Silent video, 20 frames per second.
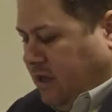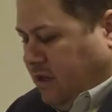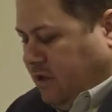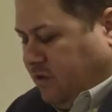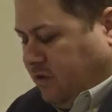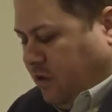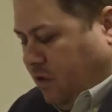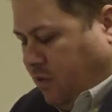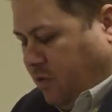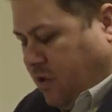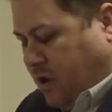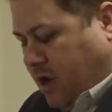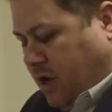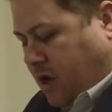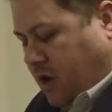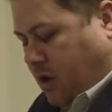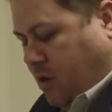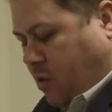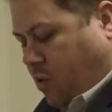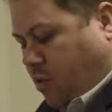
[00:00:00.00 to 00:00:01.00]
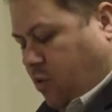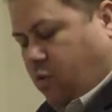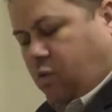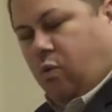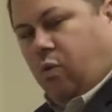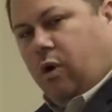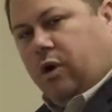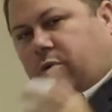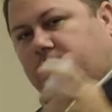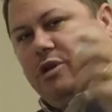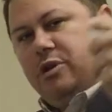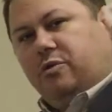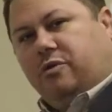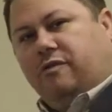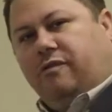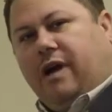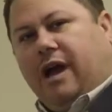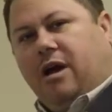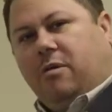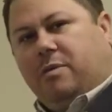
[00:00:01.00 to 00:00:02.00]
So what do we do with
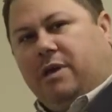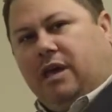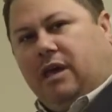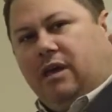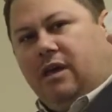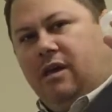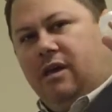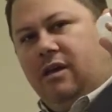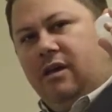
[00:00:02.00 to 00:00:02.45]
vial B?